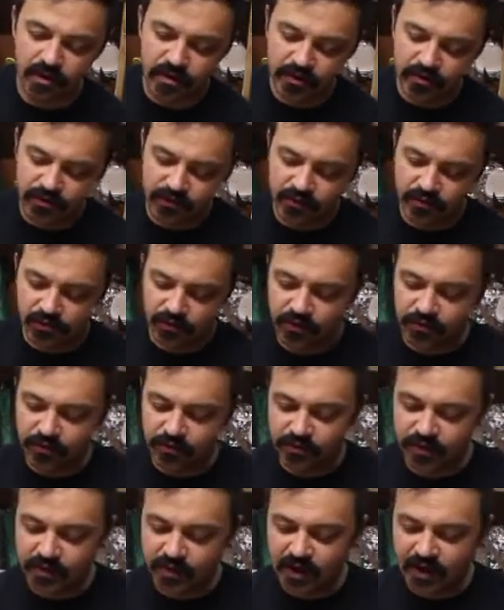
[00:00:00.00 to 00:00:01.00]
So to do
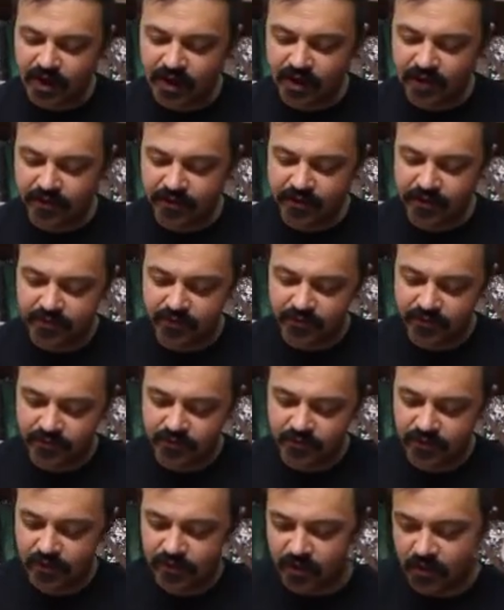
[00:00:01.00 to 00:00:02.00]
that,
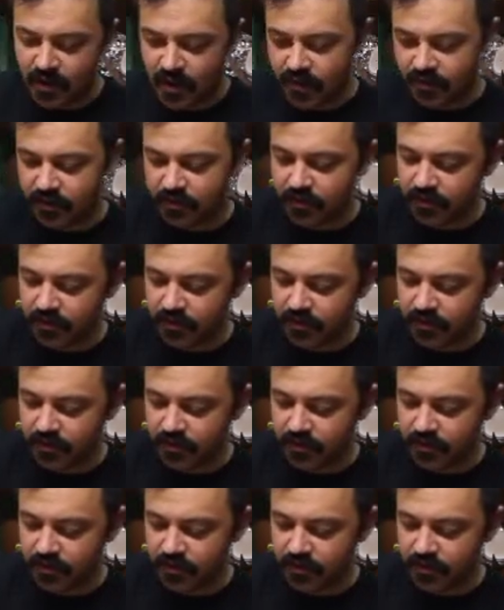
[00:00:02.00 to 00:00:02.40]
I can